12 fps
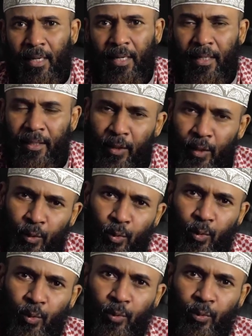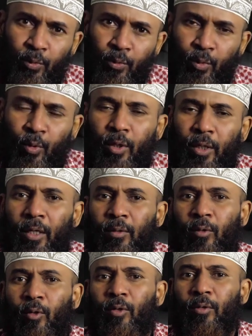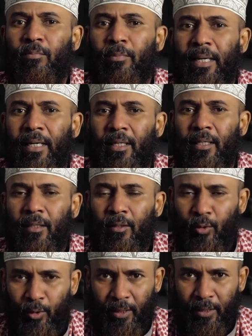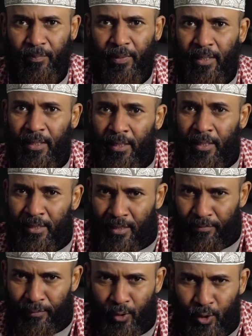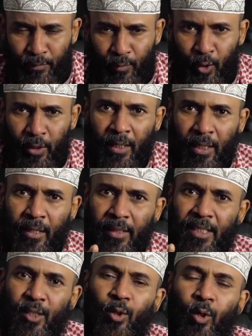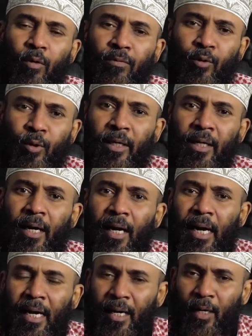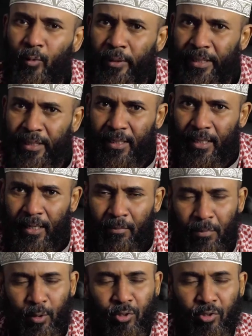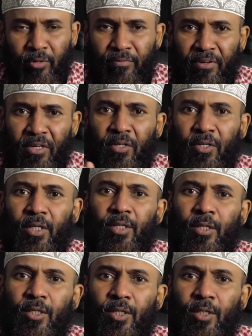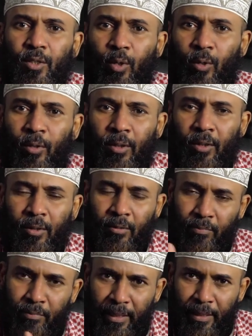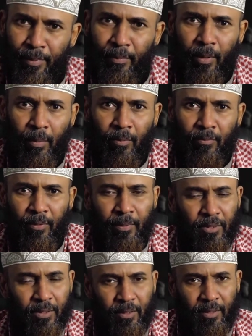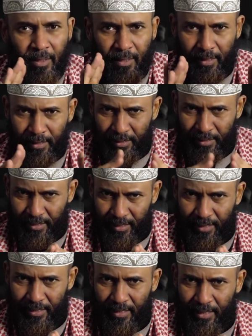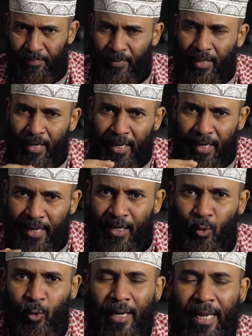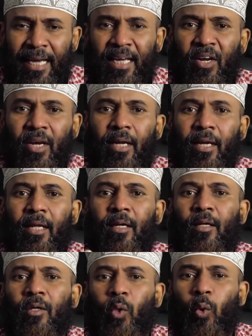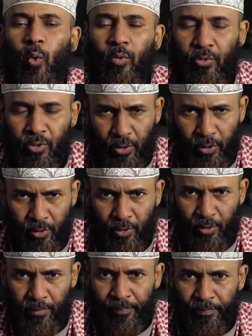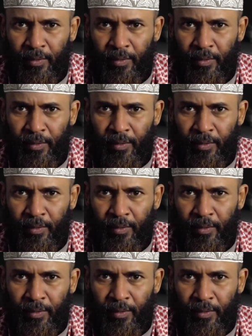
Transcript: And I need you to do Rukya on my daughter. He said, first of all, this door of Rukya, I cannot enter because it's a very dangerous door. Me, I'm Imam of the Masjid, and he stays there. And I don't like reading on sisters.